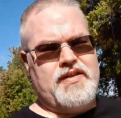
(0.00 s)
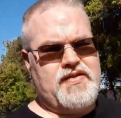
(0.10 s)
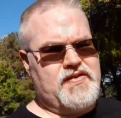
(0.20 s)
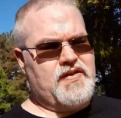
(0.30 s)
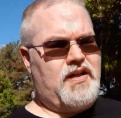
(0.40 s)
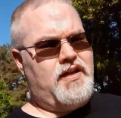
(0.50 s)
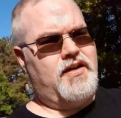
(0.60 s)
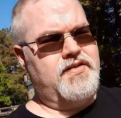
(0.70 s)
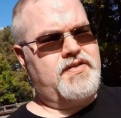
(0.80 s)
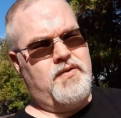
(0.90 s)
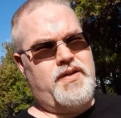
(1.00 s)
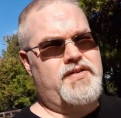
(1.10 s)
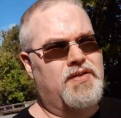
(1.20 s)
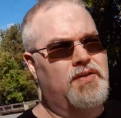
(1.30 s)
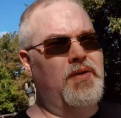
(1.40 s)
is Sinclair is going
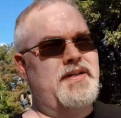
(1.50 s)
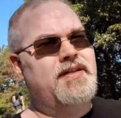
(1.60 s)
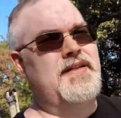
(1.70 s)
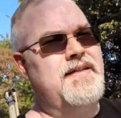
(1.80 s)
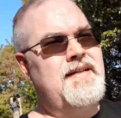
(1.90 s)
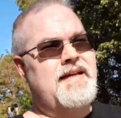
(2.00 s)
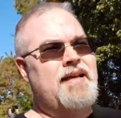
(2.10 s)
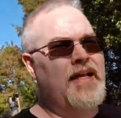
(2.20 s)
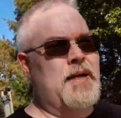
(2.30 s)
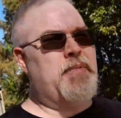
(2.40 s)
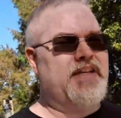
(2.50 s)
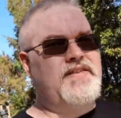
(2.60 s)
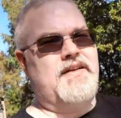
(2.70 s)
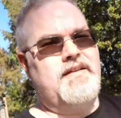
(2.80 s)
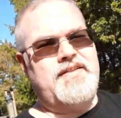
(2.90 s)
to
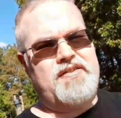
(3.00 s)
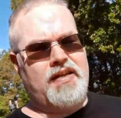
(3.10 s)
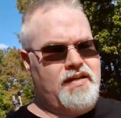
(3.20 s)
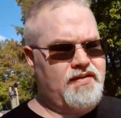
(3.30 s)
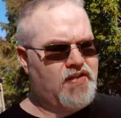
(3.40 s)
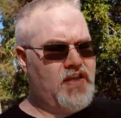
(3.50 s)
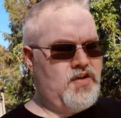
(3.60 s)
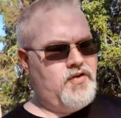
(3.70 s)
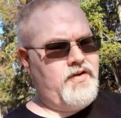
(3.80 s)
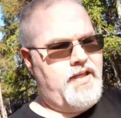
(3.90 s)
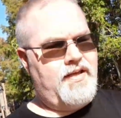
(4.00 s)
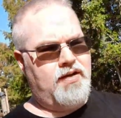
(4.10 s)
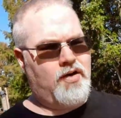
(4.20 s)
basically send in security,